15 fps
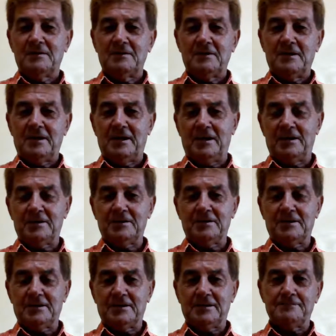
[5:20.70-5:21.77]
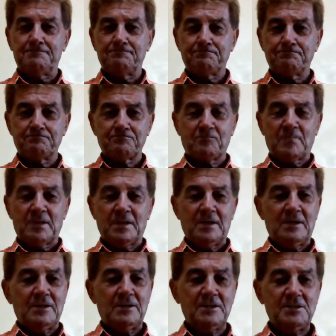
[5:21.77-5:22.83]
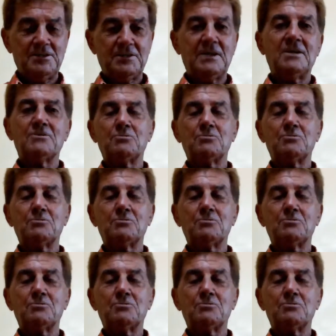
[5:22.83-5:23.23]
And these things